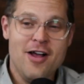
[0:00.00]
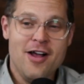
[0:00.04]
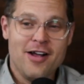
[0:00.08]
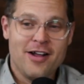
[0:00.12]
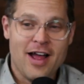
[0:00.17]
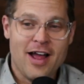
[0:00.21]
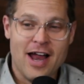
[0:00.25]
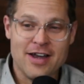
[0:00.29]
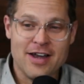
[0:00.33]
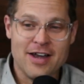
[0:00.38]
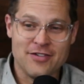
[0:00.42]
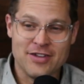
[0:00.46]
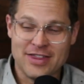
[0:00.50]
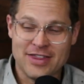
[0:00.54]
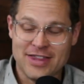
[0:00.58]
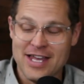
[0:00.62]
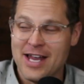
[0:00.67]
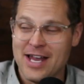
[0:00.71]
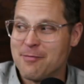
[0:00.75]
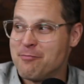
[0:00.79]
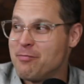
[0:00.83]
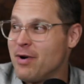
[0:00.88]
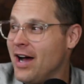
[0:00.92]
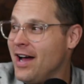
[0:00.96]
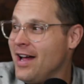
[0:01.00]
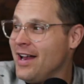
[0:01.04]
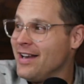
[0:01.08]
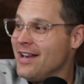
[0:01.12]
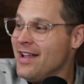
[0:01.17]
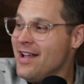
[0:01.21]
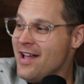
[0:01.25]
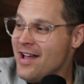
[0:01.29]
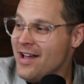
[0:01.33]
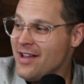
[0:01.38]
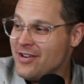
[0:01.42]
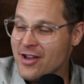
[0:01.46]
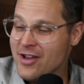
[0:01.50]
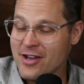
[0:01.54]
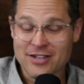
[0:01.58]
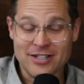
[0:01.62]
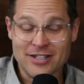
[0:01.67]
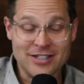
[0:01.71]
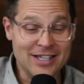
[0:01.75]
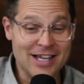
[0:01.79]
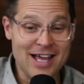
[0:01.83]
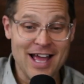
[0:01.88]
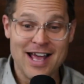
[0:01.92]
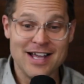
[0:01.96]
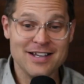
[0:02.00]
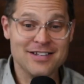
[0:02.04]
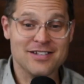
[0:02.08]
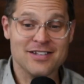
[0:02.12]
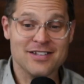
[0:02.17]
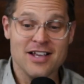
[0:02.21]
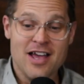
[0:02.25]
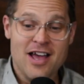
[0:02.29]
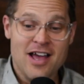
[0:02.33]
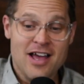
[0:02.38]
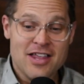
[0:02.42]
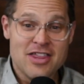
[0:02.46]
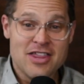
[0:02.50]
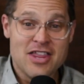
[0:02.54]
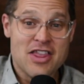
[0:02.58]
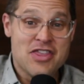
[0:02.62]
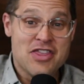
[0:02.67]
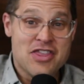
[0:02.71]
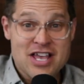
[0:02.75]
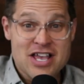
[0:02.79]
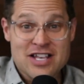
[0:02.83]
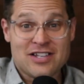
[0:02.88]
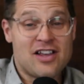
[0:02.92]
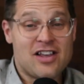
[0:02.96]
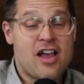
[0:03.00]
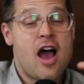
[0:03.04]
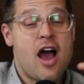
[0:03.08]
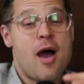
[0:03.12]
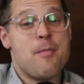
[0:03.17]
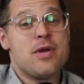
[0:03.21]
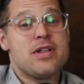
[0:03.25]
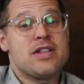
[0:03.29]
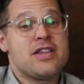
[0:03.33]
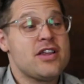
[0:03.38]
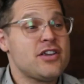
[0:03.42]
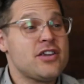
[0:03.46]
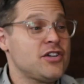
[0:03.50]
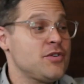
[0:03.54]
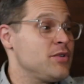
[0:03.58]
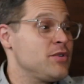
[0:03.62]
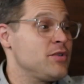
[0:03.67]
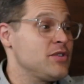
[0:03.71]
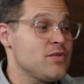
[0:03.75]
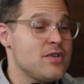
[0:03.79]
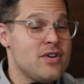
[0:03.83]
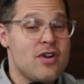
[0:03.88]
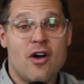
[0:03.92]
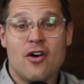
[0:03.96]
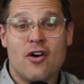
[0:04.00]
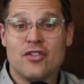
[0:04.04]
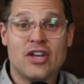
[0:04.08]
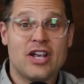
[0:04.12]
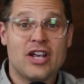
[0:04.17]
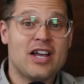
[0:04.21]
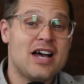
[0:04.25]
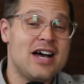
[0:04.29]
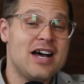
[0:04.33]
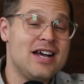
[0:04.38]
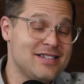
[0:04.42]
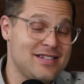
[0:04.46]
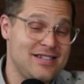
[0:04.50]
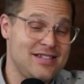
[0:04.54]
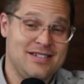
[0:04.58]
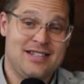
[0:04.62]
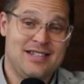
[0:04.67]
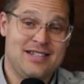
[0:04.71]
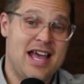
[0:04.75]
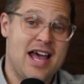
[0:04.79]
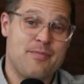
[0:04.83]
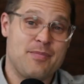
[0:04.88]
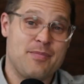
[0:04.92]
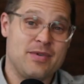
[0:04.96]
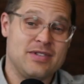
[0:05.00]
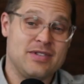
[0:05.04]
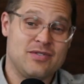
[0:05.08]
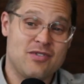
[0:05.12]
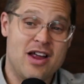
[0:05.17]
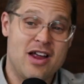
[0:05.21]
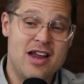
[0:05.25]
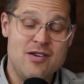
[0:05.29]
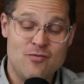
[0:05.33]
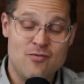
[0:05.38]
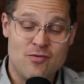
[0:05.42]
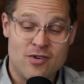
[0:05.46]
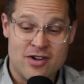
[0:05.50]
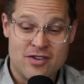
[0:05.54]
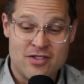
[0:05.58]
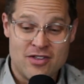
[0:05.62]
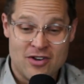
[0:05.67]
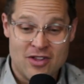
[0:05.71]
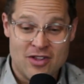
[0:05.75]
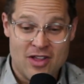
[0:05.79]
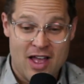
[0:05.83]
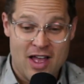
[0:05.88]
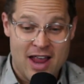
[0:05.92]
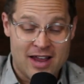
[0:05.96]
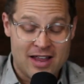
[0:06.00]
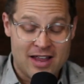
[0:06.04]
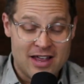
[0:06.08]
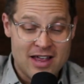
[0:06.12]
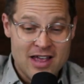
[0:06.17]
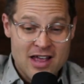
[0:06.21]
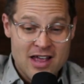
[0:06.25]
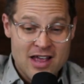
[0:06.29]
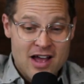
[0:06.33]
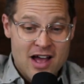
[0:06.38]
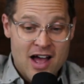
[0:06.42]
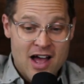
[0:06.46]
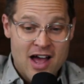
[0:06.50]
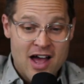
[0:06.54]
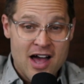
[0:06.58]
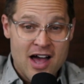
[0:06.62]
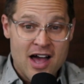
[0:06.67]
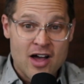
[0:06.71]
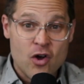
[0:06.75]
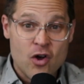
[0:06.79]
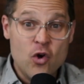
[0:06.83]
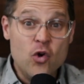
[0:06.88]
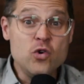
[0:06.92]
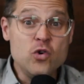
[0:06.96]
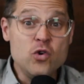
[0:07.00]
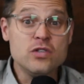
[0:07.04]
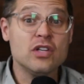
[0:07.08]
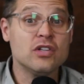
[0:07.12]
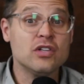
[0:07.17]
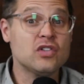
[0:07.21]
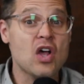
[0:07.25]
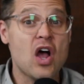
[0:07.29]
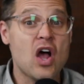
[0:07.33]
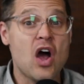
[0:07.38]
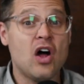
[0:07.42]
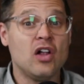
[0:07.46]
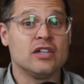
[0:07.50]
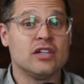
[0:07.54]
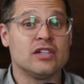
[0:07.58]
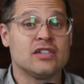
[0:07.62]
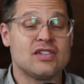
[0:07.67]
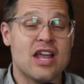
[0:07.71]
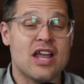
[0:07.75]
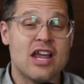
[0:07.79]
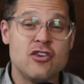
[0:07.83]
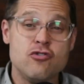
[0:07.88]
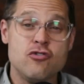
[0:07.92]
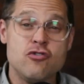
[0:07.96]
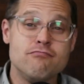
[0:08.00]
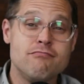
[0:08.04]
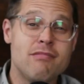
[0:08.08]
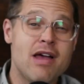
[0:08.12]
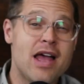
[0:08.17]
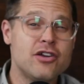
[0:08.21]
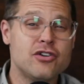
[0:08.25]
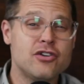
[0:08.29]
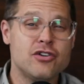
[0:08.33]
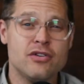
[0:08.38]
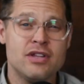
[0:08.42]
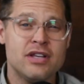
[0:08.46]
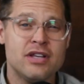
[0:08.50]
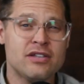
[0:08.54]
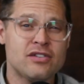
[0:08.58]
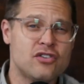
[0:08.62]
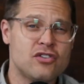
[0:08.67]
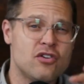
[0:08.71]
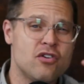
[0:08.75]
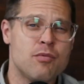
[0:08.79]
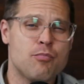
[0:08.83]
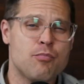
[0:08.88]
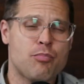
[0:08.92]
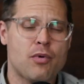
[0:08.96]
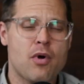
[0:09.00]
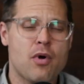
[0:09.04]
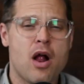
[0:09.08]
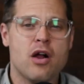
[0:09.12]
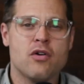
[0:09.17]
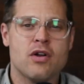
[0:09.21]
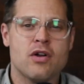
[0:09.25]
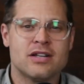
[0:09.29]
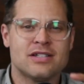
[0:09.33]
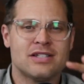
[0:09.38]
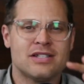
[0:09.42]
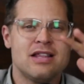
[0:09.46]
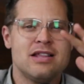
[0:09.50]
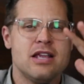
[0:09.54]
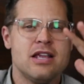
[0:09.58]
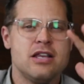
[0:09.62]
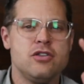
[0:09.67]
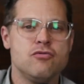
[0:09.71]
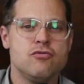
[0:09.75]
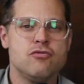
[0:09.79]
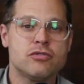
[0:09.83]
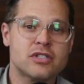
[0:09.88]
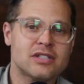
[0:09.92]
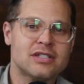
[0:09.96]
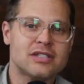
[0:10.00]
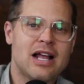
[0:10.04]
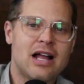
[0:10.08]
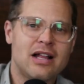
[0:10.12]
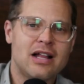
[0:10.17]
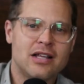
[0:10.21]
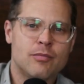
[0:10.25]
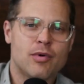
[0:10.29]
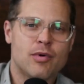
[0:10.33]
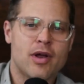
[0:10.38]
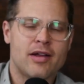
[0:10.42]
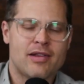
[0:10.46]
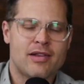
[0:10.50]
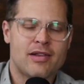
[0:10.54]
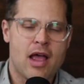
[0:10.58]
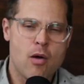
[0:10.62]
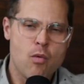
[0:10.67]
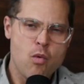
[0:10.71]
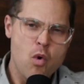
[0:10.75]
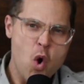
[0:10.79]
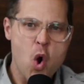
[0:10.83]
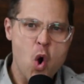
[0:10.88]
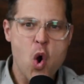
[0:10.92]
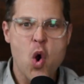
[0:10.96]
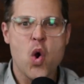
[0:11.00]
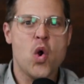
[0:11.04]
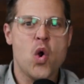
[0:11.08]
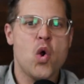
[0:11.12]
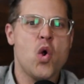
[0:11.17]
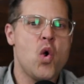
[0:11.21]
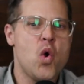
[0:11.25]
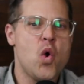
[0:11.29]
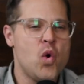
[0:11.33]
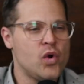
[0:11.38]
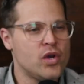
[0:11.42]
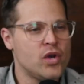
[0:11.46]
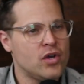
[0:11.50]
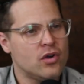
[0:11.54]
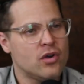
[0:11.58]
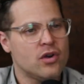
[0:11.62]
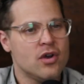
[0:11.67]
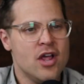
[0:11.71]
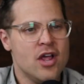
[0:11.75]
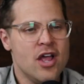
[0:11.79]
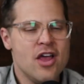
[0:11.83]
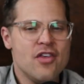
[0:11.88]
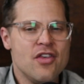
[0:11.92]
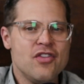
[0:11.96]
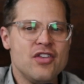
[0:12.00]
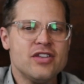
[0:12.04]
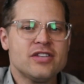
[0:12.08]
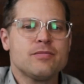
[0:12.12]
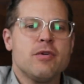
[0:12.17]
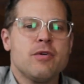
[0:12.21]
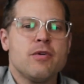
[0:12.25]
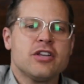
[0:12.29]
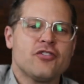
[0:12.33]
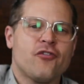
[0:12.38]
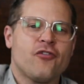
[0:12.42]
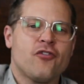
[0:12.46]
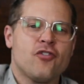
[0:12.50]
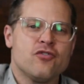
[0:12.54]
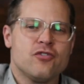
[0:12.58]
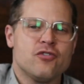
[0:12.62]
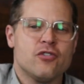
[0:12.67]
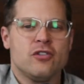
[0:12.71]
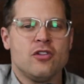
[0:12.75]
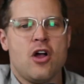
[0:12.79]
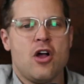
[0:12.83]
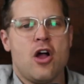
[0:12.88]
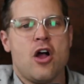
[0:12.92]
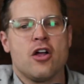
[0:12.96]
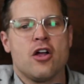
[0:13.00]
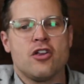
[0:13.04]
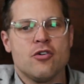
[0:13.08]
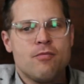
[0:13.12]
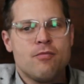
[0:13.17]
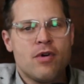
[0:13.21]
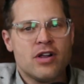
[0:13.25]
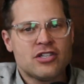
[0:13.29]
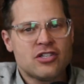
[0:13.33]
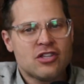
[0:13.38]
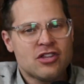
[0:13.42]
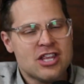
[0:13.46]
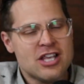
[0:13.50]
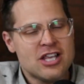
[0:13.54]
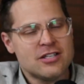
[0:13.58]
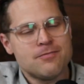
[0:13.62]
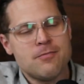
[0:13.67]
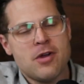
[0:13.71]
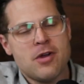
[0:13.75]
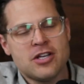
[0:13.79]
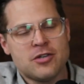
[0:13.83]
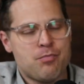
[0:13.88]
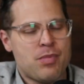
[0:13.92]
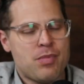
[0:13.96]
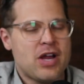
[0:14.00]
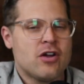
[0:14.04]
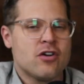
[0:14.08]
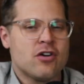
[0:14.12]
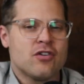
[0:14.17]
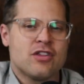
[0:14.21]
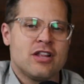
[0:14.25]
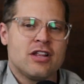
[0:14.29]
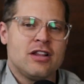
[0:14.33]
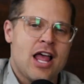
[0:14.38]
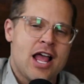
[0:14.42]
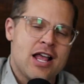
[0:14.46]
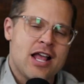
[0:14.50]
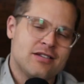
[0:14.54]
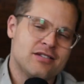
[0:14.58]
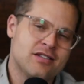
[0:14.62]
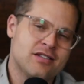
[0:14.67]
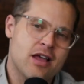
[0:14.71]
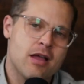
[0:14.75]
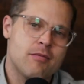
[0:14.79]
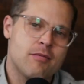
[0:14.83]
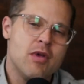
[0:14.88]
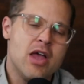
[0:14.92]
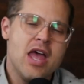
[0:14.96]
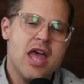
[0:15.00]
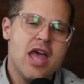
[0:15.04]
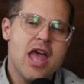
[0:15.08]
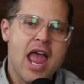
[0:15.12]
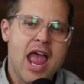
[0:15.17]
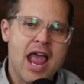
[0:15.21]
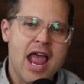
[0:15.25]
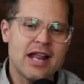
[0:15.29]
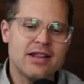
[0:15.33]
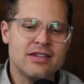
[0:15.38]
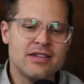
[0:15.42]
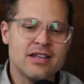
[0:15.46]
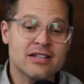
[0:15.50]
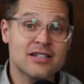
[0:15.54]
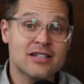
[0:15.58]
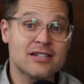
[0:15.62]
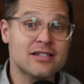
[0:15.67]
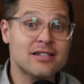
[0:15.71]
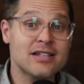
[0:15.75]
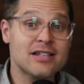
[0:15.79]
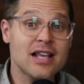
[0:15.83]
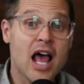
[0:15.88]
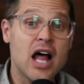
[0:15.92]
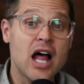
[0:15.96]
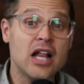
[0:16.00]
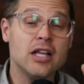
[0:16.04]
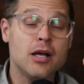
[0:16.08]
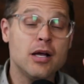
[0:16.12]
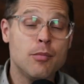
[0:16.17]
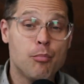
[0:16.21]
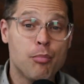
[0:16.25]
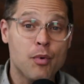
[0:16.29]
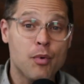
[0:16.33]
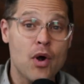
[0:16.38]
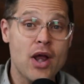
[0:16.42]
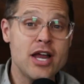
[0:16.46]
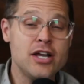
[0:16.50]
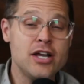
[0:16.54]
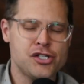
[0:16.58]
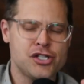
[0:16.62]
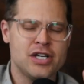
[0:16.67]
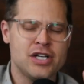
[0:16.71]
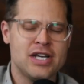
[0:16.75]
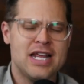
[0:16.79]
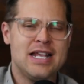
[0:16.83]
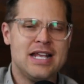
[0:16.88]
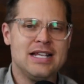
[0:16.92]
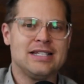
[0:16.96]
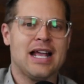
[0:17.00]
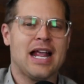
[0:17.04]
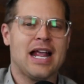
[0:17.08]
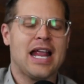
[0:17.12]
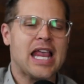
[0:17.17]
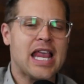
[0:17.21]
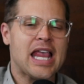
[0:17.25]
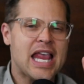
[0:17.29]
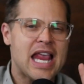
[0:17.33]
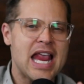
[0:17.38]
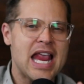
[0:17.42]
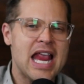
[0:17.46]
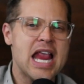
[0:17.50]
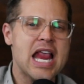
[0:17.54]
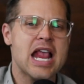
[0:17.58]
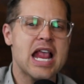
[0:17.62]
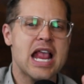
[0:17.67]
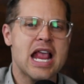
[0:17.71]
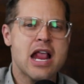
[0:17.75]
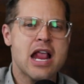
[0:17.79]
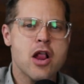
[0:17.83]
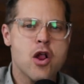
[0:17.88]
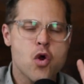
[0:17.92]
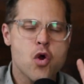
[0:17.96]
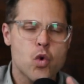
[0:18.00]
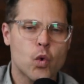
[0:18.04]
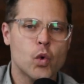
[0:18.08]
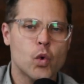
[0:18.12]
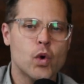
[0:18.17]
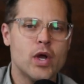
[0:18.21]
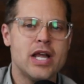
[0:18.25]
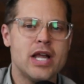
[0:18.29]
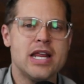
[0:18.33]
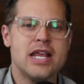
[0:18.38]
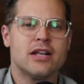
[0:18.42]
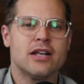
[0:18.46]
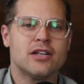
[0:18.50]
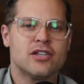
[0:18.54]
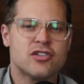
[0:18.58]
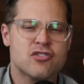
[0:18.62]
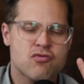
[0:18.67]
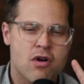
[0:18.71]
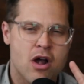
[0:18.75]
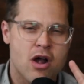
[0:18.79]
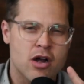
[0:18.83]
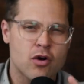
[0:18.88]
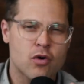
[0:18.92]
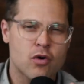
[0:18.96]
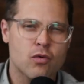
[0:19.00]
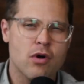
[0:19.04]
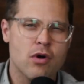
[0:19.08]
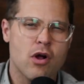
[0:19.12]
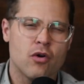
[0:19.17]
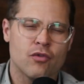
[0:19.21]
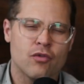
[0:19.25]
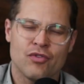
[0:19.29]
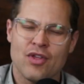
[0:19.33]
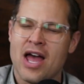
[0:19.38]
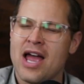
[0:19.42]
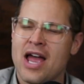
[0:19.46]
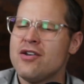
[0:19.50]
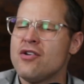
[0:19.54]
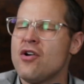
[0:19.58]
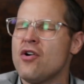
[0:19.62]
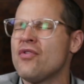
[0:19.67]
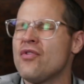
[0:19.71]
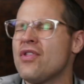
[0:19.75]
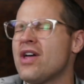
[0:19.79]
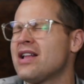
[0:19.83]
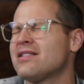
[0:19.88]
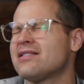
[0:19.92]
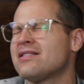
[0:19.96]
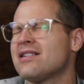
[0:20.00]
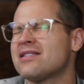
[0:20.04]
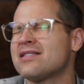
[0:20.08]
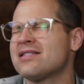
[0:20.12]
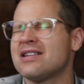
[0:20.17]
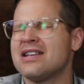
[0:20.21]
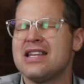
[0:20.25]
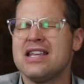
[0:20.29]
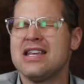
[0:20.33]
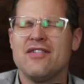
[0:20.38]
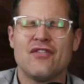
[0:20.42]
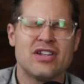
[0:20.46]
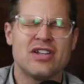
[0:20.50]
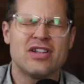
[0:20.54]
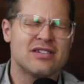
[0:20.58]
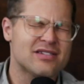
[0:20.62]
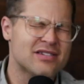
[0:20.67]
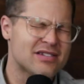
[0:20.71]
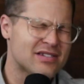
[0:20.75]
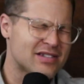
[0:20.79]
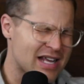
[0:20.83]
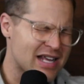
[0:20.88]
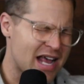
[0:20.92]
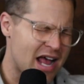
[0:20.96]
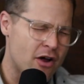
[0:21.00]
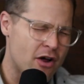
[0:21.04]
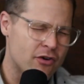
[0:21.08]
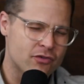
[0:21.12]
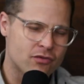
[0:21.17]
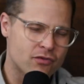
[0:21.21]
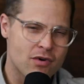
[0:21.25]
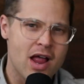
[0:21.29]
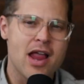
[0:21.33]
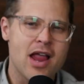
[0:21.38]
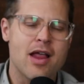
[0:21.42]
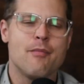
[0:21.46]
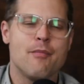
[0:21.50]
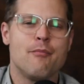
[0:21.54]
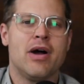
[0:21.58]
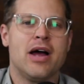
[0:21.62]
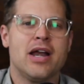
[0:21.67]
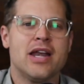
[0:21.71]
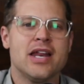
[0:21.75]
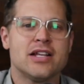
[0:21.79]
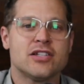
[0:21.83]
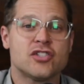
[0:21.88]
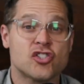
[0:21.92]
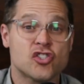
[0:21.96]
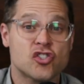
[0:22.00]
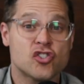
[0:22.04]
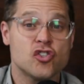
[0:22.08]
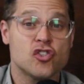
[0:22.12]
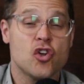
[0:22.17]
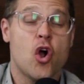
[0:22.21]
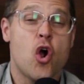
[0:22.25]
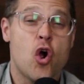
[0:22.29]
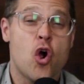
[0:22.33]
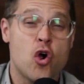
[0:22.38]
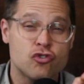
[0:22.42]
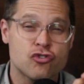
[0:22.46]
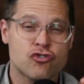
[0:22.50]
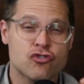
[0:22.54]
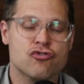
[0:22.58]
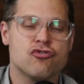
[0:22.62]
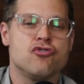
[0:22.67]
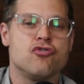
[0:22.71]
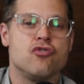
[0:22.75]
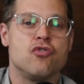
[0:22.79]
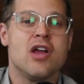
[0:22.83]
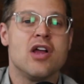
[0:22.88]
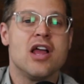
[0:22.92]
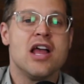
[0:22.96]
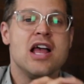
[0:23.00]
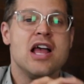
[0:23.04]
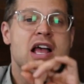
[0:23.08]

kind of a thing. But nonetheless, this competition between all the cousins happens, right? Where they're like, who's the tallest? And you measure this during progress, and then you celebrate that. Woohoo! You're this much further along. You're this much bigger than last time. And the celebration is a key ingredient to our growth. I know that doesn't even sound right, but it's so true.